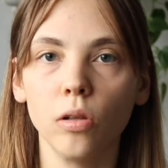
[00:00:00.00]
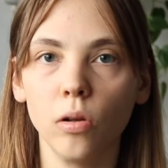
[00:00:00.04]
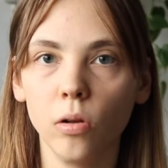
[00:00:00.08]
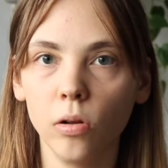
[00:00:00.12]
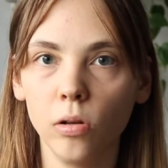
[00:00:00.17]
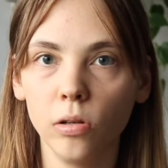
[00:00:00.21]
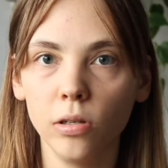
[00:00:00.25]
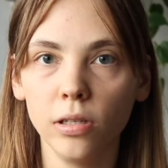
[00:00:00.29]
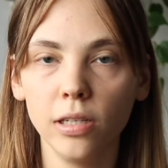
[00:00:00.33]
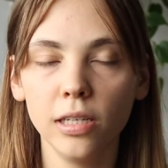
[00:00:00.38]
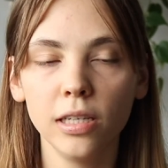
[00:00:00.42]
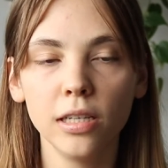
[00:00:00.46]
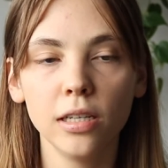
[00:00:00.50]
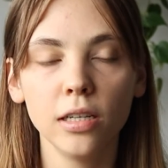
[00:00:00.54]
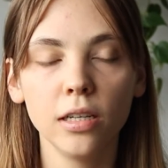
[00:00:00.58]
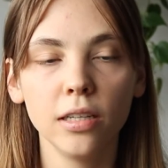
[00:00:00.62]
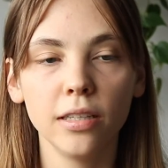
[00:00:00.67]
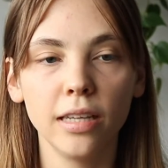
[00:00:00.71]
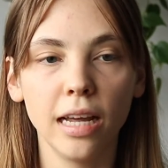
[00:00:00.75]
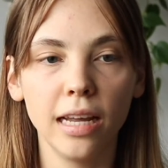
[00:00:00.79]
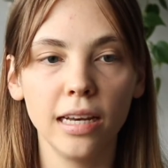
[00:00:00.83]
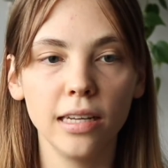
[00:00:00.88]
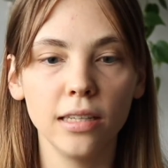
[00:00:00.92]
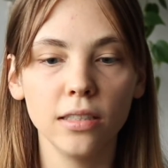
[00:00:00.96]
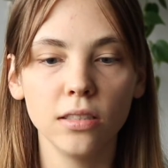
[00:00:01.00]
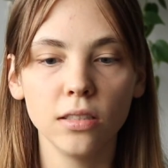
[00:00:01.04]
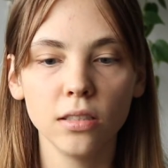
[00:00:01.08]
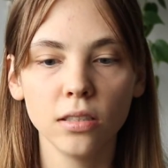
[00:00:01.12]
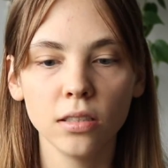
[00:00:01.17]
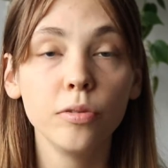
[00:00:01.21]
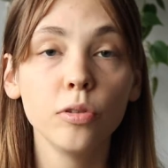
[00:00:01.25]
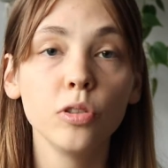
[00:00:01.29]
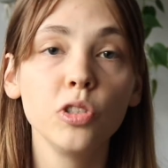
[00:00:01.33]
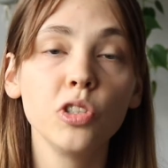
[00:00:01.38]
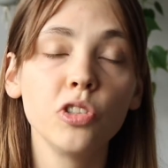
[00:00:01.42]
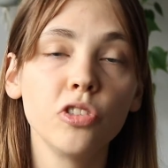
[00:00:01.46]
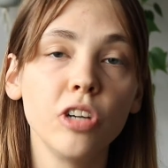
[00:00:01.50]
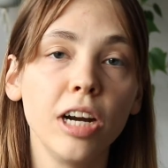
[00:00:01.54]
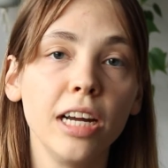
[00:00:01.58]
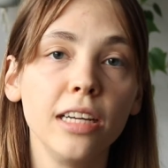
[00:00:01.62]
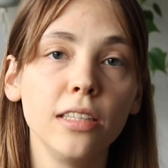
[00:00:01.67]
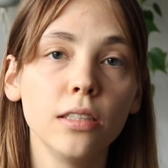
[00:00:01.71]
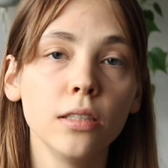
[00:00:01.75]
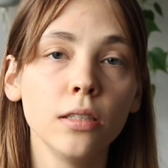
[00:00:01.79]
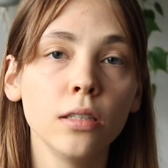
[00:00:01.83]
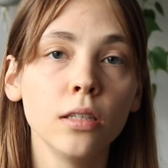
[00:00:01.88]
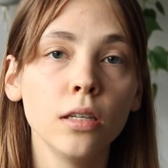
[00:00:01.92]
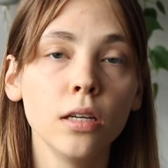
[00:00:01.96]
oil that is food grade.